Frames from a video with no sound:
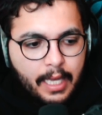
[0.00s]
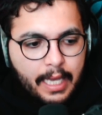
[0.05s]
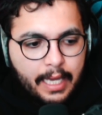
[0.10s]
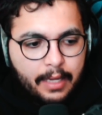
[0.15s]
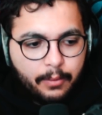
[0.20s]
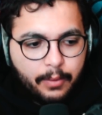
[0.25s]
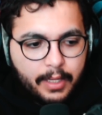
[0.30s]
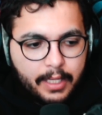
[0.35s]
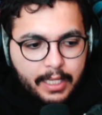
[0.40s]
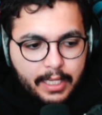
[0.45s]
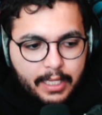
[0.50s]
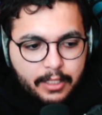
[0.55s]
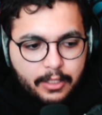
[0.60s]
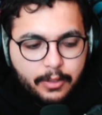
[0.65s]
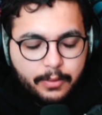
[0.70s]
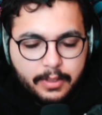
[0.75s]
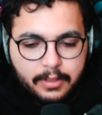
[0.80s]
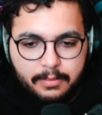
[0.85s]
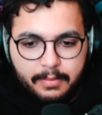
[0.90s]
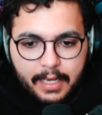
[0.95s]
And what he
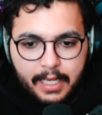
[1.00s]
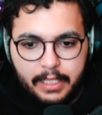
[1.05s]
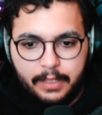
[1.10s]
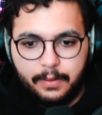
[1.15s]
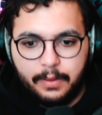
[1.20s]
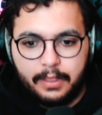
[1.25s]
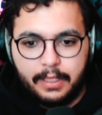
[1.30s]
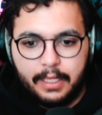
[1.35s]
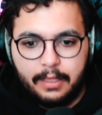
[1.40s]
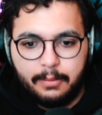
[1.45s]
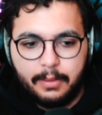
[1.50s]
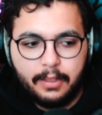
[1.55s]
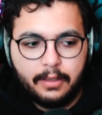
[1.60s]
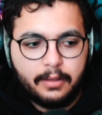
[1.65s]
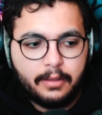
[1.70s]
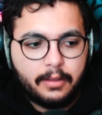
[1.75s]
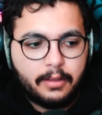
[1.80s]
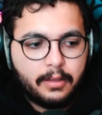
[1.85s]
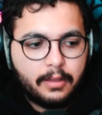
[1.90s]
knew was manual labor,